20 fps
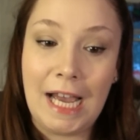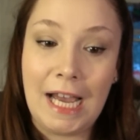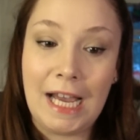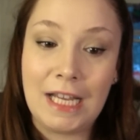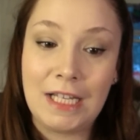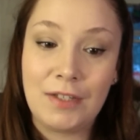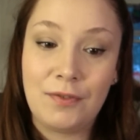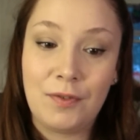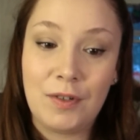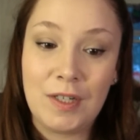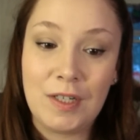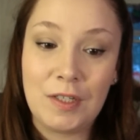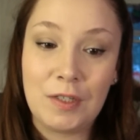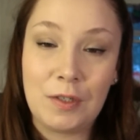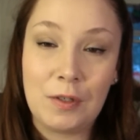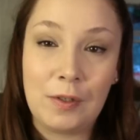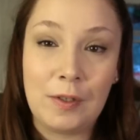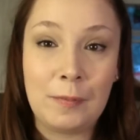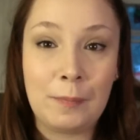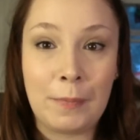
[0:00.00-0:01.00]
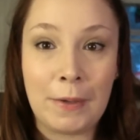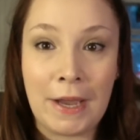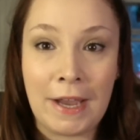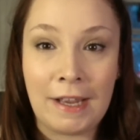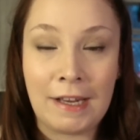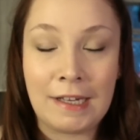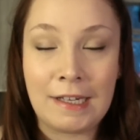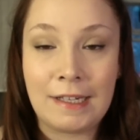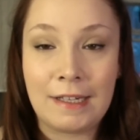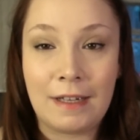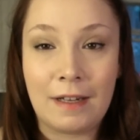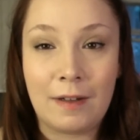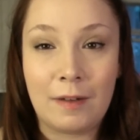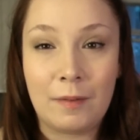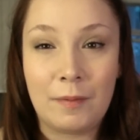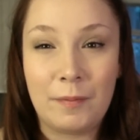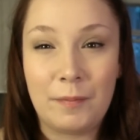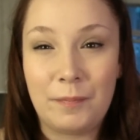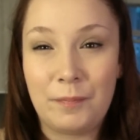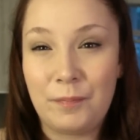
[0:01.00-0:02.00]
As far as going back,
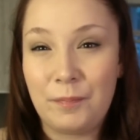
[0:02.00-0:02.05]
I'll